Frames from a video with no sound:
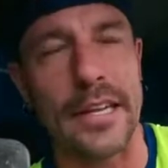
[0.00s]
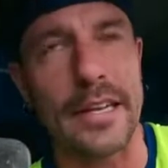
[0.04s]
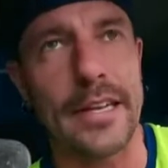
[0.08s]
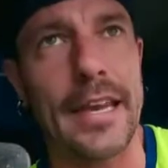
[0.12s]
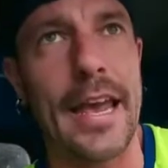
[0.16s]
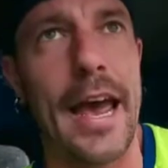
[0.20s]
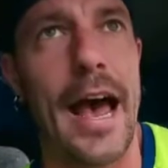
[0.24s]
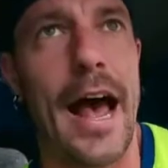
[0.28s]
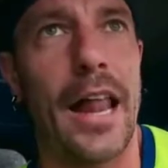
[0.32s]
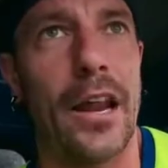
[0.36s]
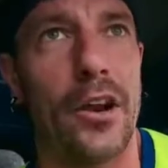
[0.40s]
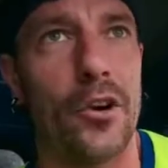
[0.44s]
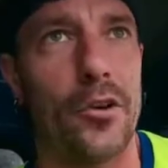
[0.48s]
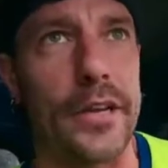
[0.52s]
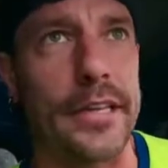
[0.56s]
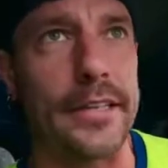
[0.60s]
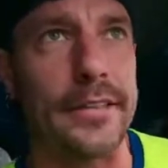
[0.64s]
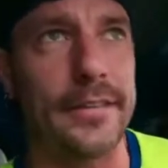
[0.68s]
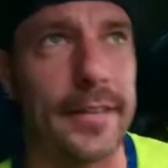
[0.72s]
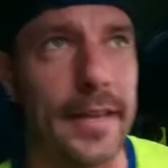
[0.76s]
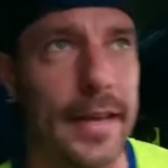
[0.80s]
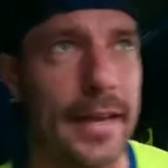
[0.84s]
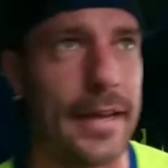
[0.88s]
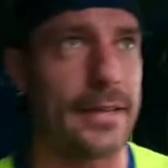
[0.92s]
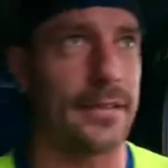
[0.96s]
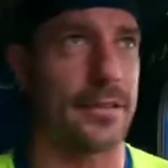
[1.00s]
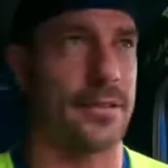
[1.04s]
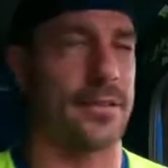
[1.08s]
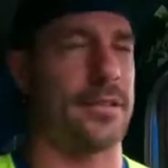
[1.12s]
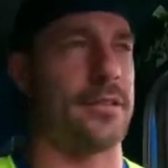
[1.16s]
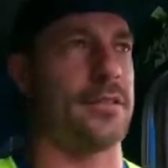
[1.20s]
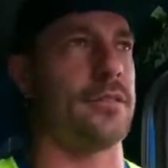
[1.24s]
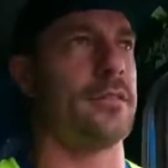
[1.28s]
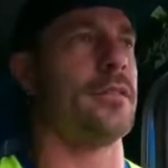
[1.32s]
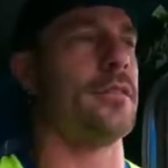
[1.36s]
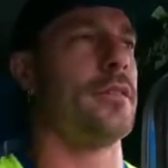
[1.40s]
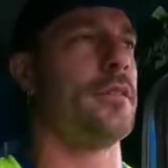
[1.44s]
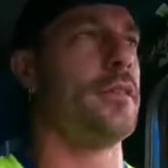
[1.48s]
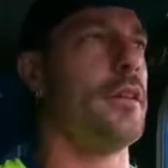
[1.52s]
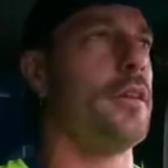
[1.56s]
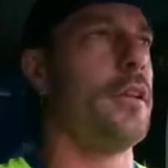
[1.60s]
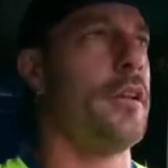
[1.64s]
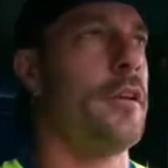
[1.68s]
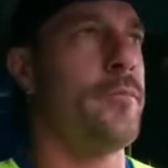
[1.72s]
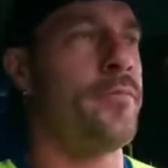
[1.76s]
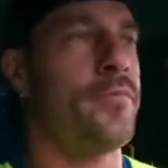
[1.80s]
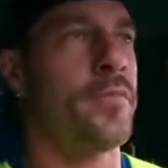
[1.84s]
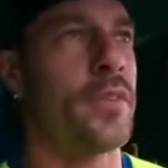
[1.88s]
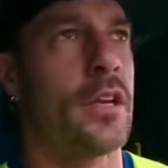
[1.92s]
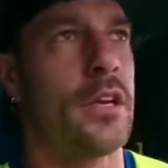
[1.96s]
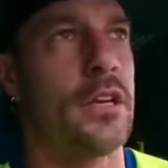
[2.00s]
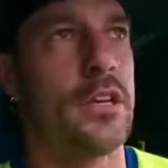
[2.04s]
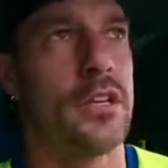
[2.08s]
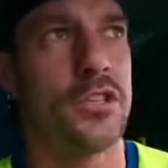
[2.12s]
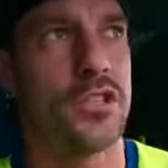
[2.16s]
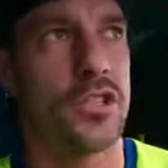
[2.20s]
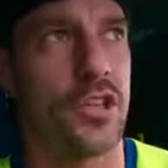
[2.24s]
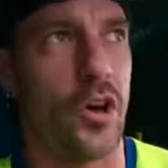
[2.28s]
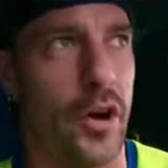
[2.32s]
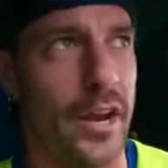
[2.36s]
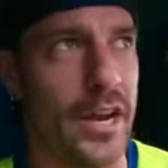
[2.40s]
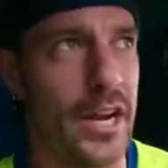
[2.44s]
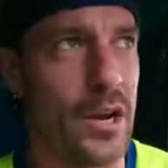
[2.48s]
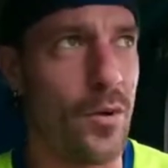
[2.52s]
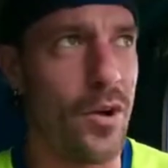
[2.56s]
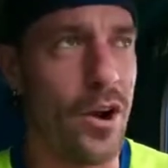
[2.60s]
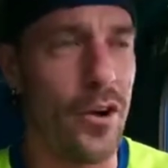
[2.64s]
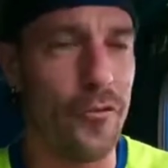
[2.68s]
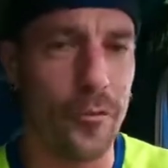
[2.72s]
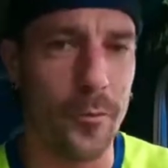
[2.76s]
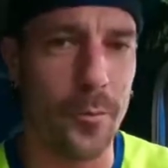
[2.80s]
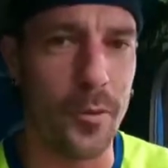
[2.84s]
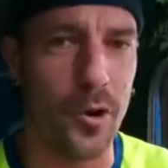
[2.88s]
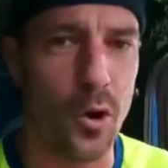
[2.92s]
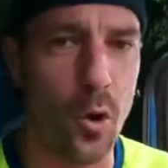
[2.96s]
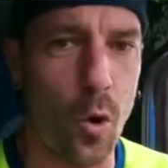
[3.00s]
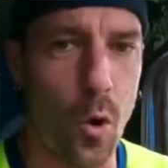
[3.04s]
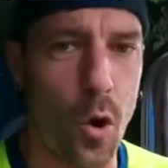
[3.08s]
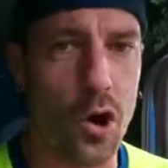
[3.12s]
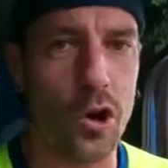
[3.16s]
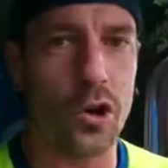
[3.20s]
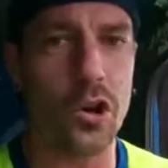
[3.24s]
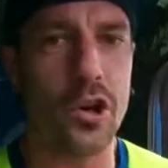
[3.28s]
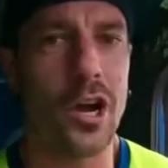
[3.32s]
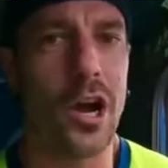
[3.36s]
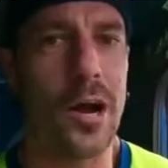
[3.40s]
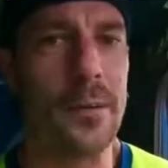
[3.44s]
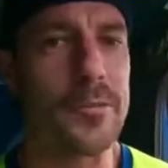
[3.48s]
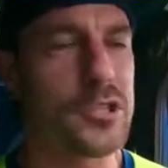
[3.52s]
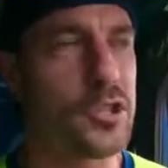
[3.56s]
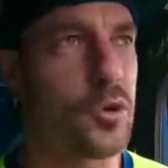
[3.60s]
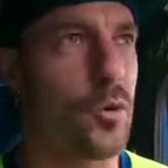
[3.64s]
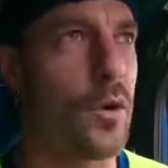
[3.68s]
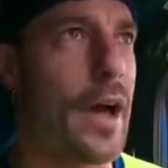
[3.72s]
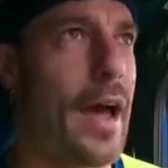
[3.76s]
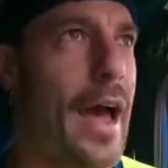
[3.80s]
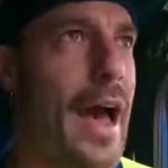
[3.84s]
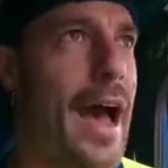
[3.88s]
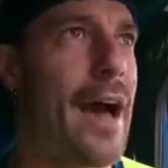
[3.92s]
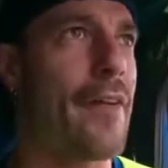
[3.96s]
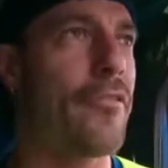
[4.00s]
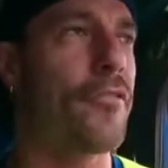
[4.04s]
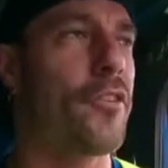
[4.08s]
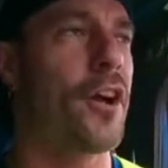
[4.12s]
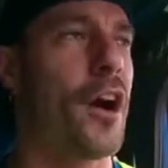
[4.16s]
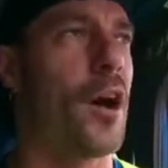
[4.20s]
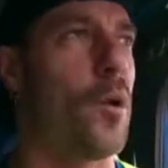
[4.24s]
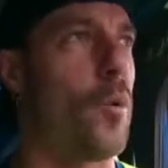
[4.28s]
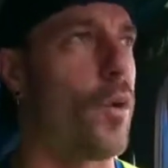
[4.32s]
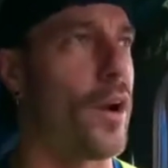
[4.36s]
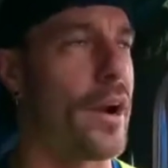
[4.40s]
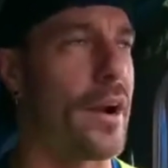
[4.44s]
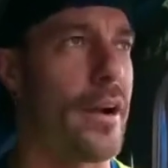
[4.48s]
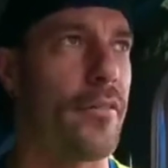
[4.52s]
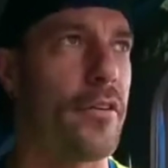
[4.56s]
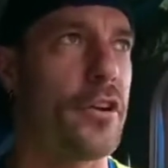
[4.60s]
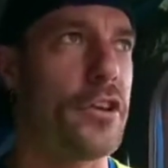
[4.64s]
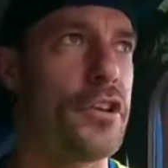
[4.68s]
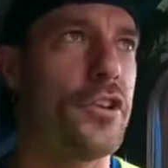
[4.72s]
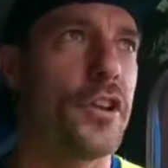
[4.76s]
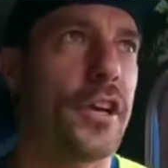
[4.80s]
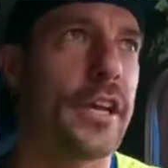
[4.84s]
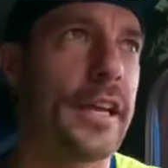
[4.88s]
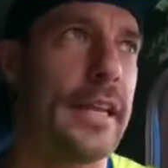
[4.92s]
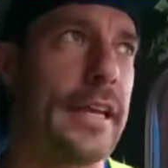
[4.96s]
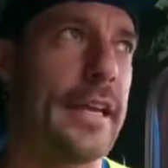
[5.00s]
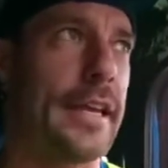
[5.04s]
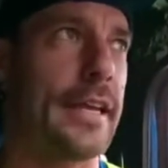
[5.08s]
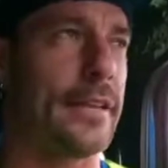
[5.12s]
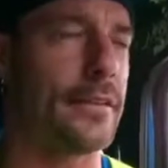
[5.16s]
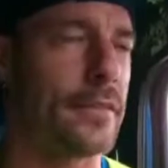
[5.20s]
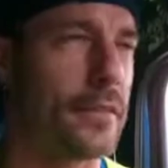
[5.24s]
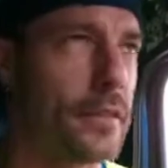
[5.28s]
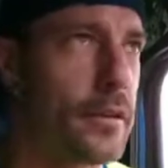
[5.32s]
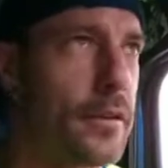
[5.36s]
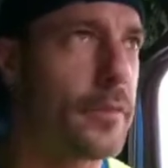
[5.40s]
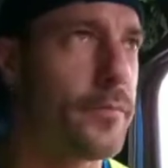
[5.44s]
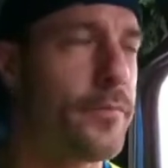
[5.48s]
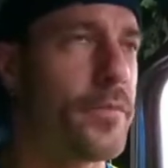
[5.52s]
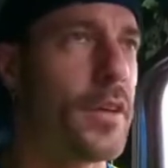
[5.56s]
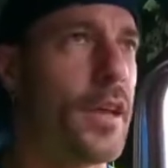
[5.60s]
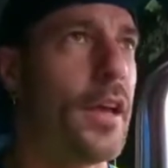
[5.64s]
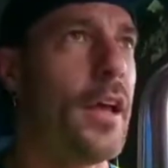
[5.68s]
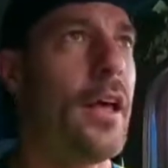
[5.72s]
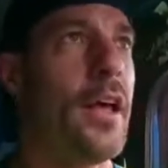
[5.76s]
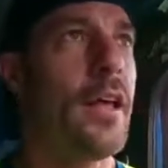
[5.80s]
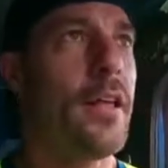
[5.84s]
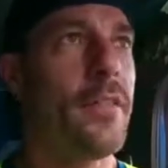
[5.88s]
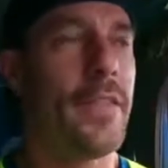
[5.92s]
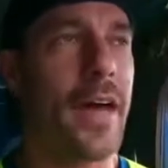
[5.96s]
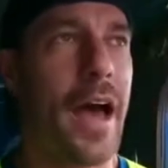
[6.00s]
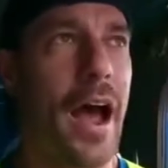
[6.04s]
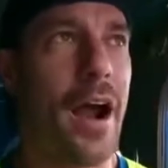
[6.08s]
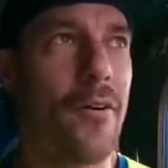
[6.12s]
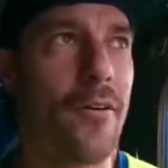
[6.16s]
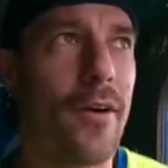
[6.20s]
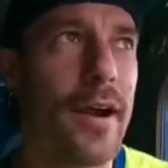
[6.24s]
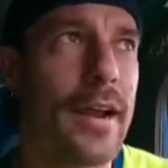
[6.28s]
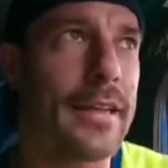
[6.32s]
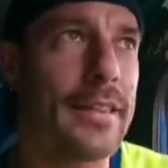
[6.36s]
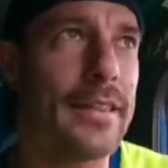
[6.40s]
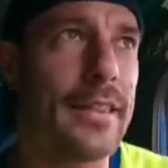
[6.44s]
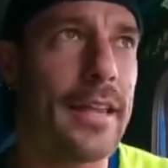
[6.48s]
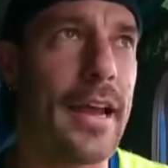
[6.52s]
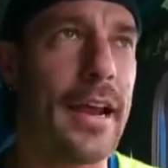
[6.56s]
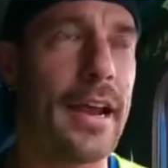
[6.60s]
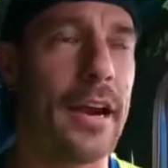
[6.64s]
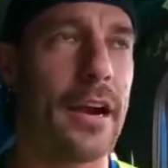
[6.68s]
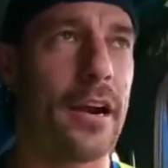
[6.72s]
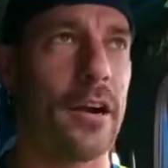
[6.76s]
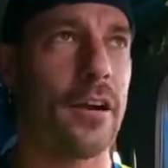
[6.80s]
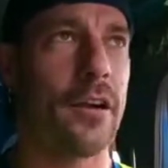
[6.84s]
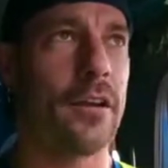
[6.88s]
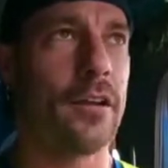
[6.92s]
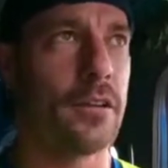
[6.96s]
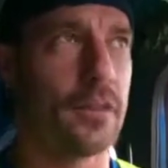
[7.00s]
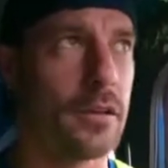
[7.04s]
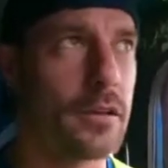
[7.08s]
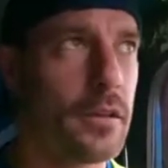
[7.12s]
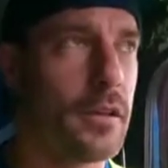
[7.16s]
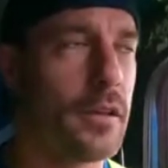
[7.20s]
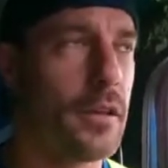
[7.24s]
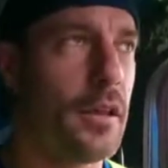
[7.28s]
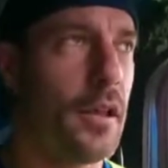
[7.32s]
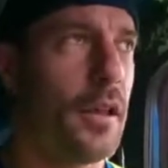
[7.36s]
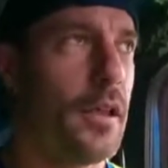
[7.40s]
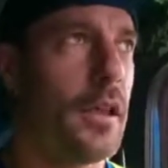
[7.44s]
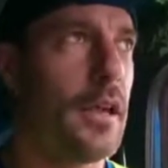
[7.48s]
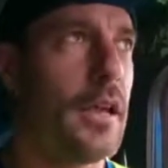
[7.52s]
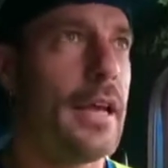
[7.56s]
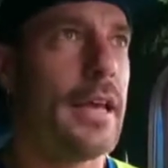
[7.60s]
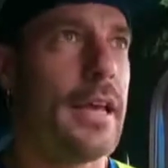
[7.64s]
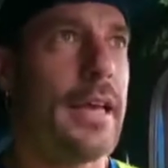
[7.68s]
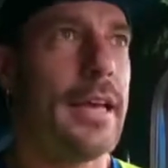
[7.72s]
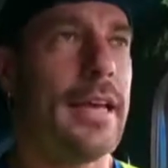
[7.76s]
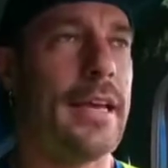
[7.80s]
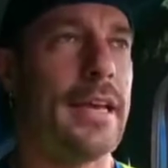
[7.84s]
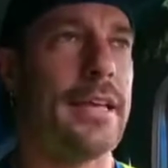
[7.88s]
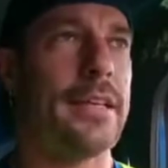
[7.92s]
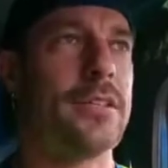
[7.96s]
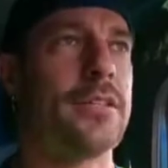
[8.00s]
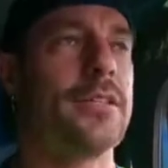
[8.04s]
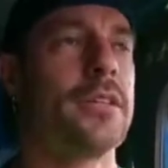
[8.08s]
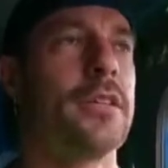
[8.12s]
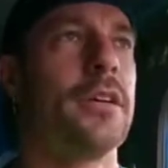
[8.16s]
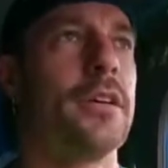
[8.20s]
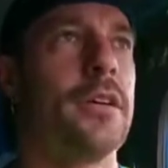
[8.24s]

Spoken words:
calorie dense. So anywhere from a quarter cup to a half cup, whatever you can eat. That right there is